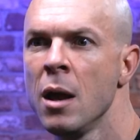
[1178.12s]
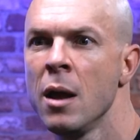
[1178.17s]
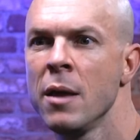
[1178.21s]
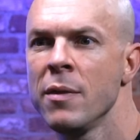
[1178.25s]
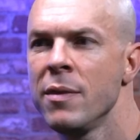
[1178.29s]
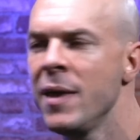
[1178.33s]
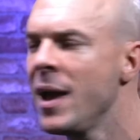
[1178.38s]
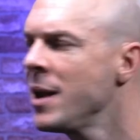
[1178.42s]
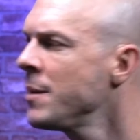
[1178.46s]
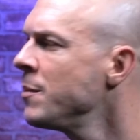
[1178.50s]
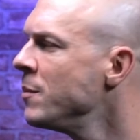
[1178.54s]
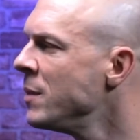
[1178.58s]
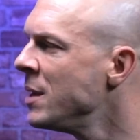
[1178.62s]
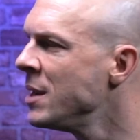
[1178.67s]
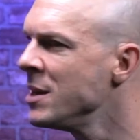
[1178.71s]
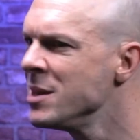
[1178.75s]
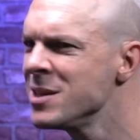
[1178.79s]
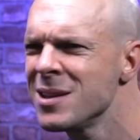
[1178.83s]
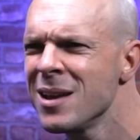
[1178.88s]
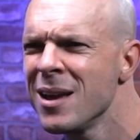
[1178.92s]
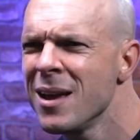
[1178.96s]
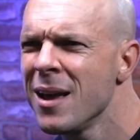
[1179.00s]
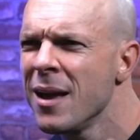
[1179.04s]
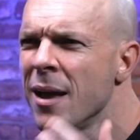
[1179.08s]
That means
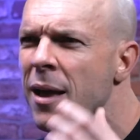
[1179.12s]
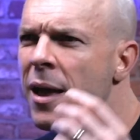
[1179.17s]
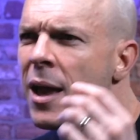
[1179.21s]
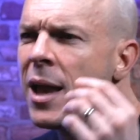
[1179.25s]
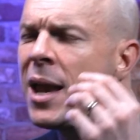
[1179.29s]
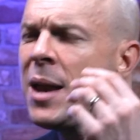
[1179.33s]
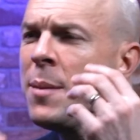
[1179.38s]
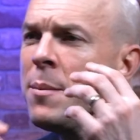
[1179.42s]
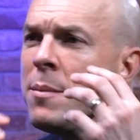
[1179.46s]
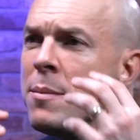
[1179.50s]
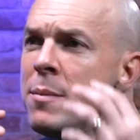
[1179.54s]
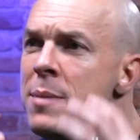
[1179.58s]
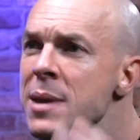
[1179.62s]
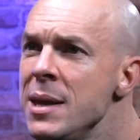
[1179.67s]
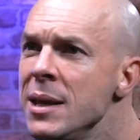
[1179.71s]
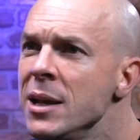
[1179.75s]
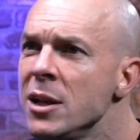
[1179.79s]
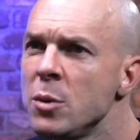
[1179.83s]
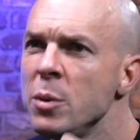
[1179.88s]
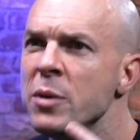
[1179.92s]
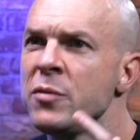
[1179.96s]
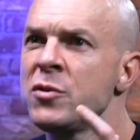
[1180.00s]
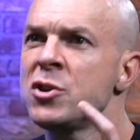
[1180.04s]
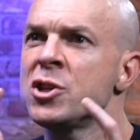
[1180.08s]

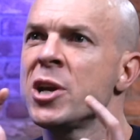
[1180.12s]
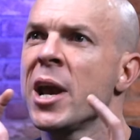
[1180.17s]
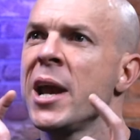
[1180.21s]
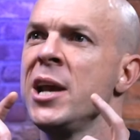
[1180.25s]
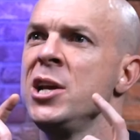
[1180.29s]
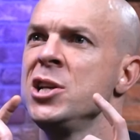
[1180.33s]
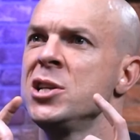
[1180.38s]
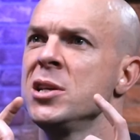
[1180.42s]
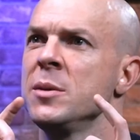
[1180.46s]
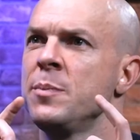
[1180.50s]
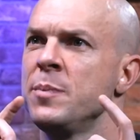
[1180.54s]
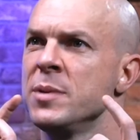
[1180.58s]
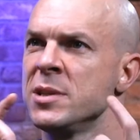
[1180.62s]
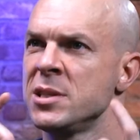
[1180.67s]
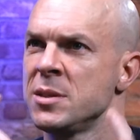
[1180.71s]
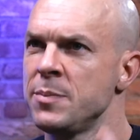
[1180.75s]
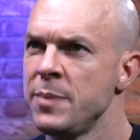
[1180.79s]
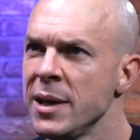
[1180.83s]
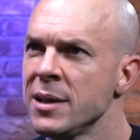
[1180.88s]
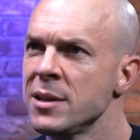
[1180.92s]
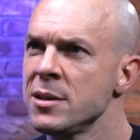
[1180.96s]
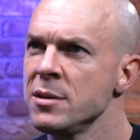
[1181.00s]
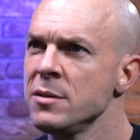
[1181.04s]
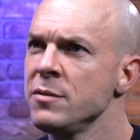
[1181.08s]
immediately we've changed the
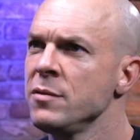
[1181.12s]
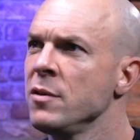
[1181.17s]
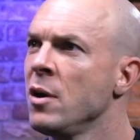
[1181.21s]
perspective